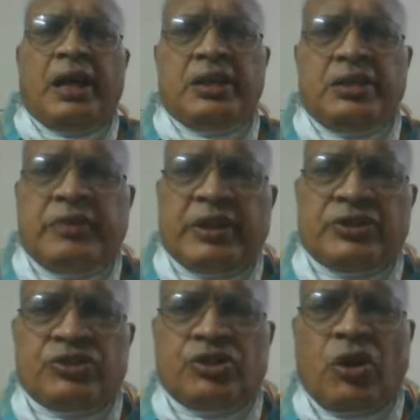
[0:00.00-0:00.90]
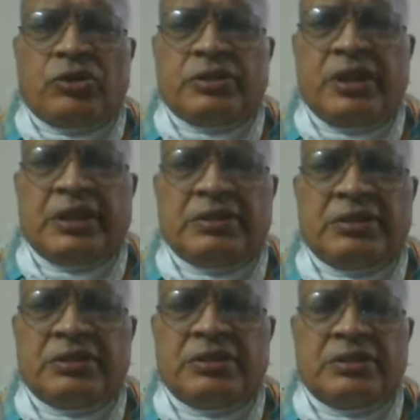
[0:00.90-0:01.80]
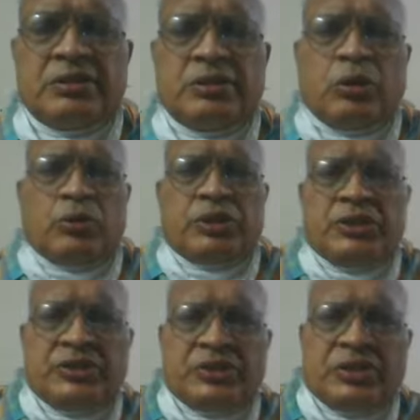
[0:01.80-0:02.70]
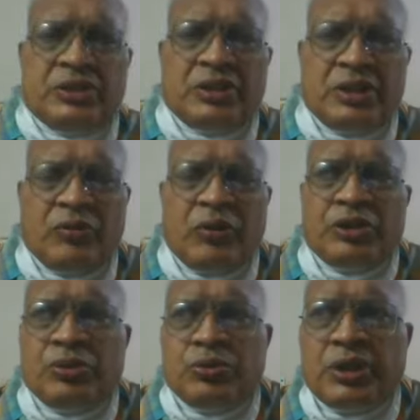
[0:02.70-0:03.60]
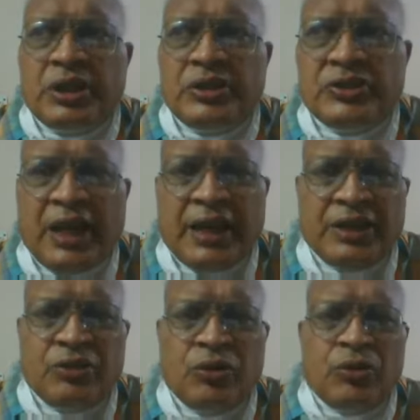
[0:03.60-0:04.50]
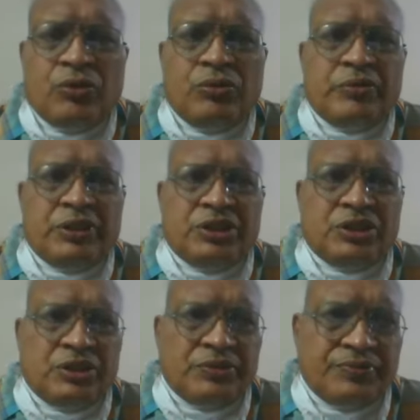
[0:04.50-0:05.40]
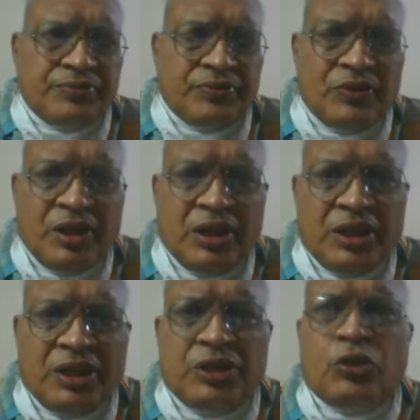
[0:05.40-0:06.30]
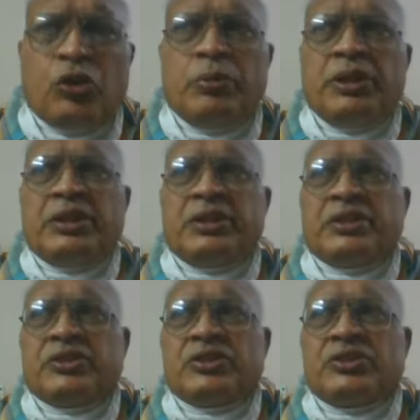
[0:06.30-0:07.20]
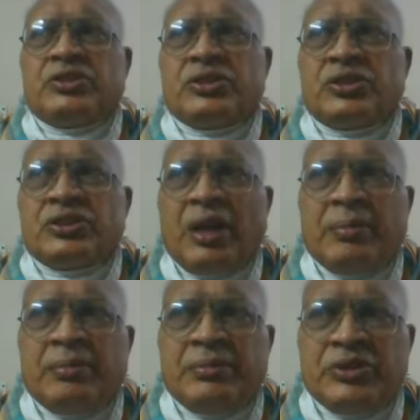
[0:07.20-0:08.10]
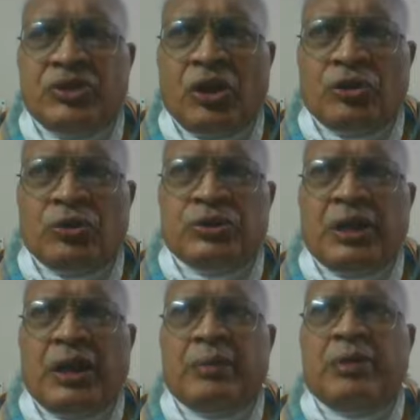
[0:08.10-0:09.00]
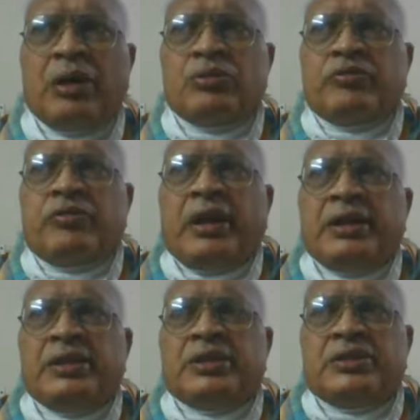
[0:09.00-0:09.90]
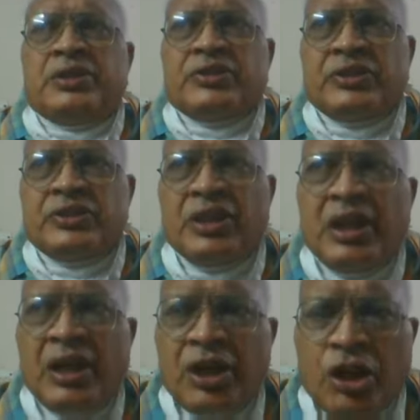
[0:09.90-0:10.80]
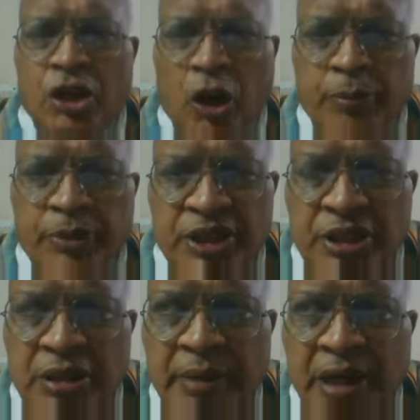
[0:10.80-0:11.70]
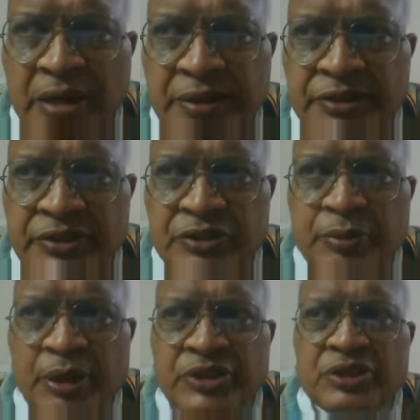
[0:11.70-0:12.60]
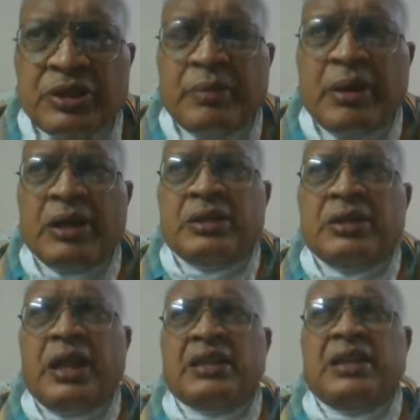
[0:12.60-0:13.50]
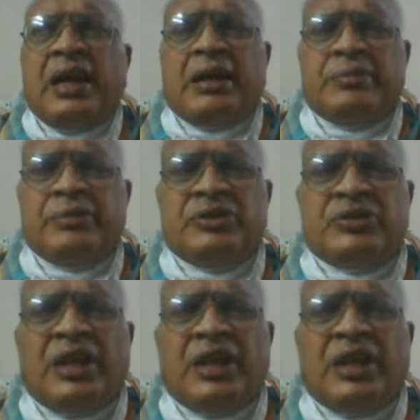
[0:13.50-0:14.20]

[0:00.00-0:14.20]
I was taught then Lotus 123 in second go, which he told me this is sum, this auto sum, how to find this is copy command, this is paste command, like that.